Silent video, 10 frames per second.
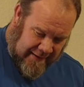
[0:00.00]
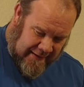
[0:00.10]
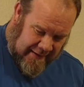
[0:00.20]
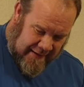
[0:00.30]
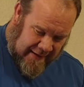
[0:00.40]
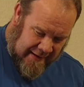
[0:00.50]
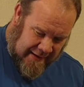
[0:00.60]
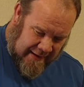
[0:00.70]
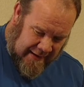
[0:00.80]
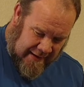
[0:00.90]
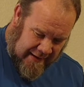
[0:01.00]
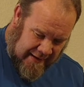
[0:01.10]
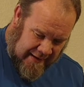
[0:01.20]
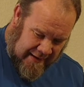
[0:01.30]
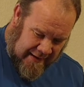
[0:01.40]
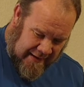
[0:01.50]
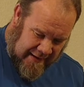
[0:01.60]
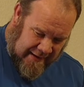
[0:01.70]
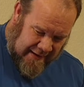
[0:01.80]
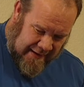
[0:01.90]

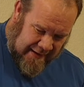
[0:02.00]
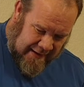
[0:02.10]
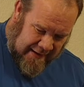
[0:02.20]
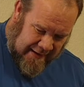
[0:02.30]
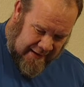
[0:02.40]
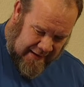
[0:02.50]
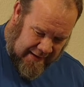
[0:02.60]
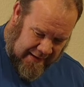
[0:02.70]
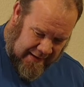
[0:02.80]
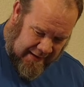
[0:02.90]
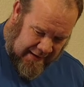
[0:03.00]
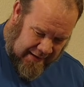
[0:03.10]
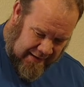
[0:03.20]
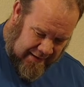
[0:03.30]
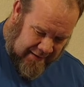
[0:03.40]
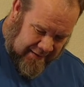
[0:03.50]
No one is speaking in this clip.